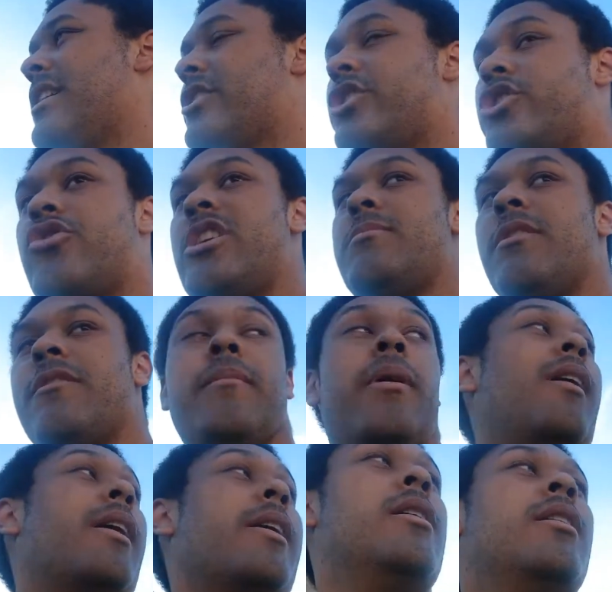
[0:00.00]
be a stream of
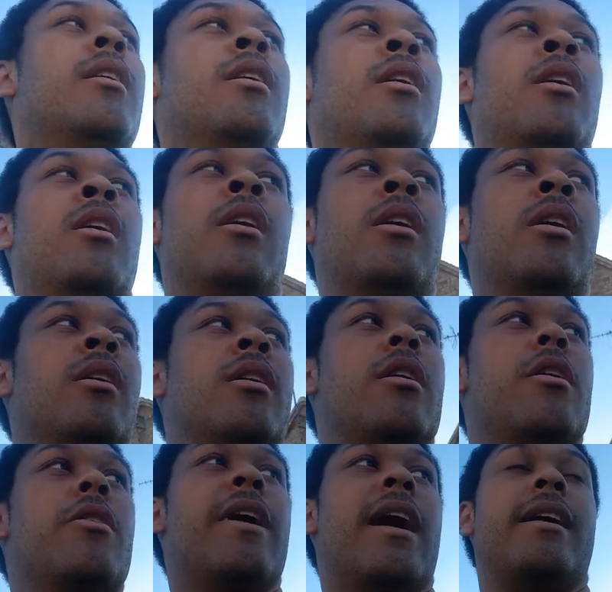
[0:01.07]
mine
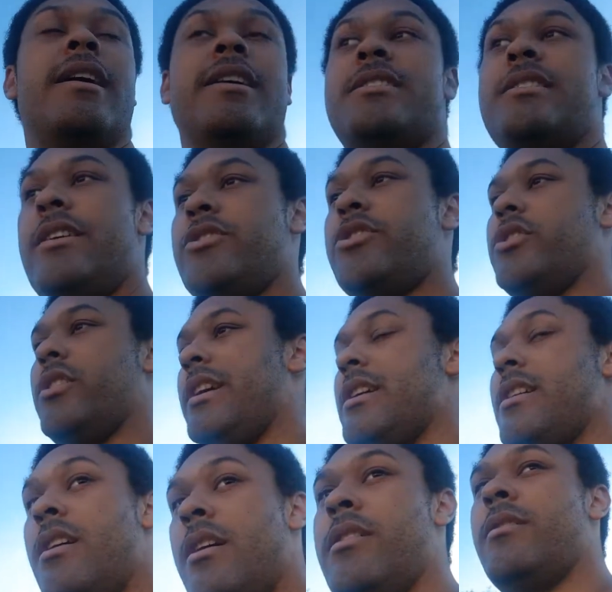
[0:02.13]
that
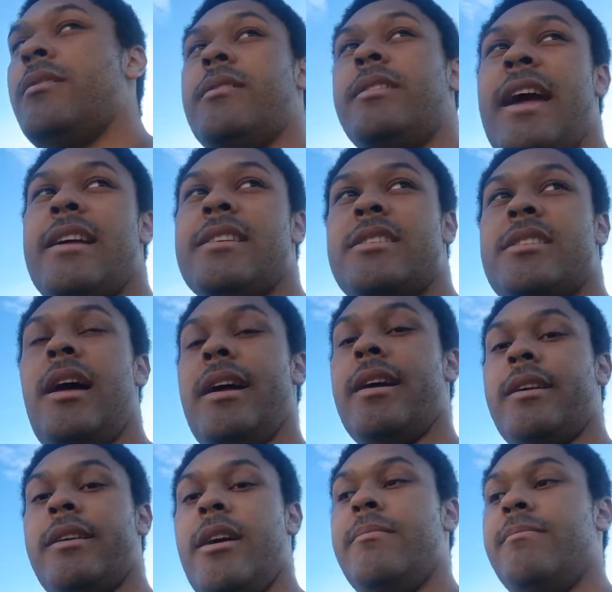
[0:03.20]
essentially gets,
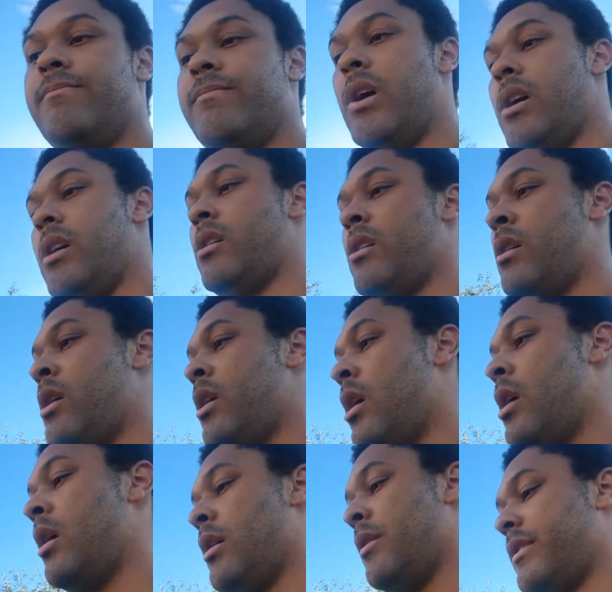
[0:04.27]
like,
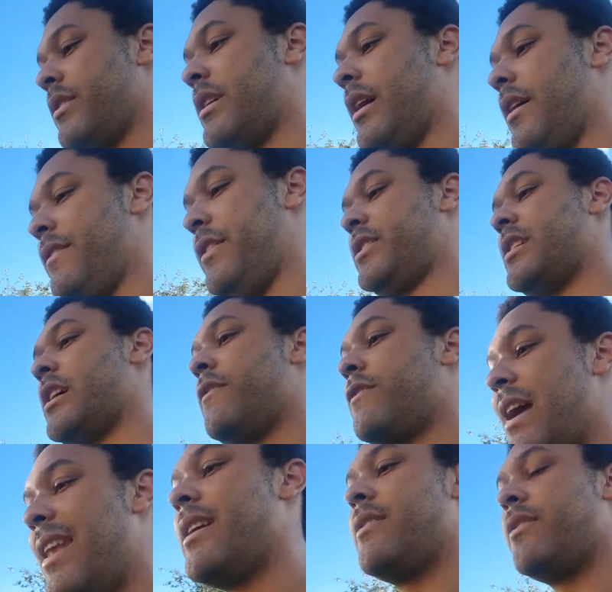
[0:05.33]
that instead of
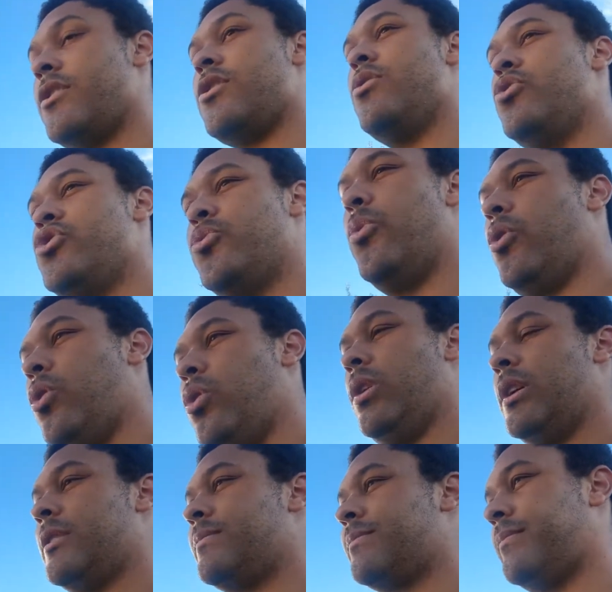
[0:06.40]
getting the usual,
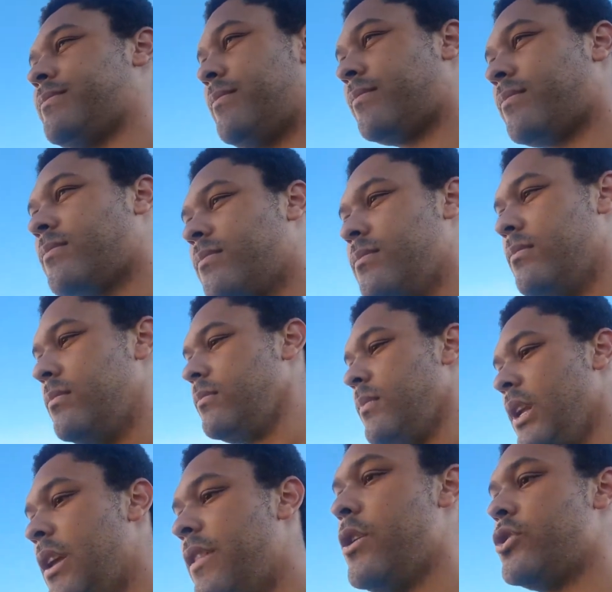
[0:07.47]

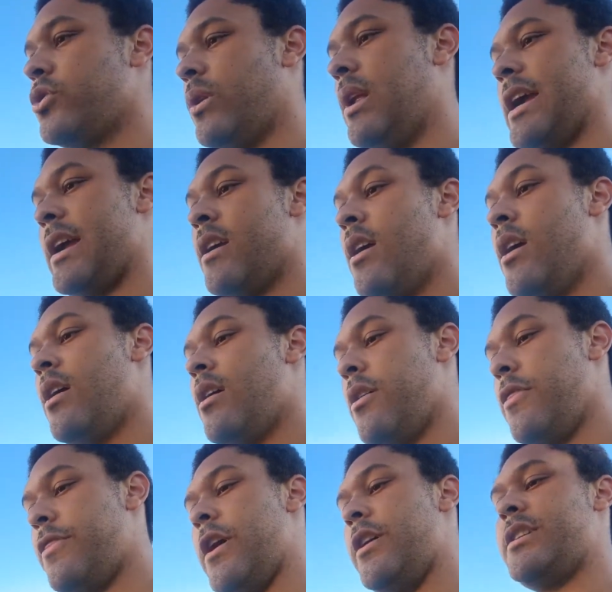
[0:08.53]
like,
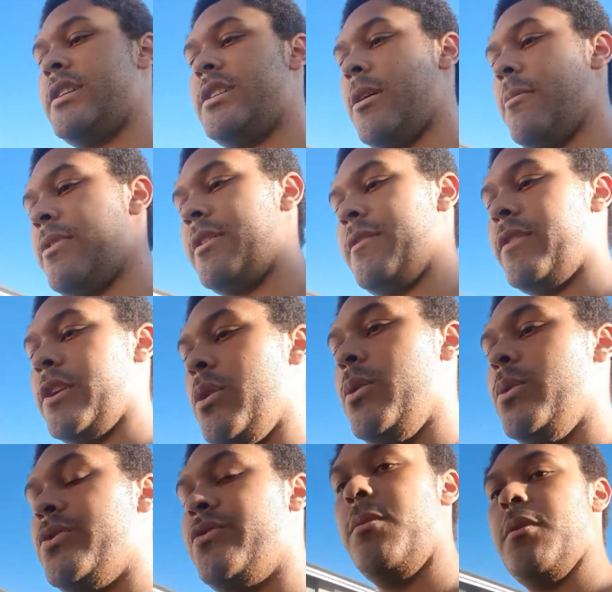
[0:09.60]
30-something
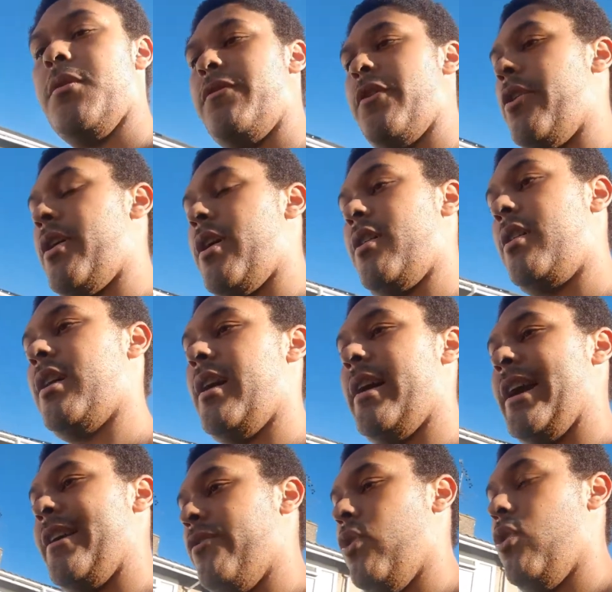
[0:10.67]
views from the VOD
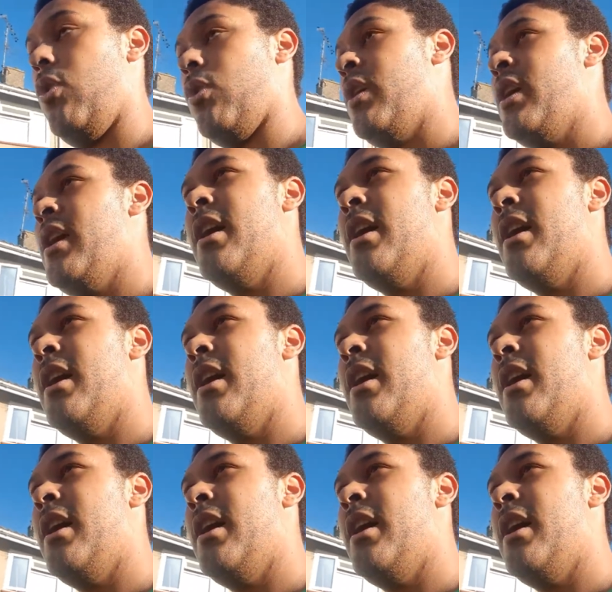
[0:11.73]
archive, or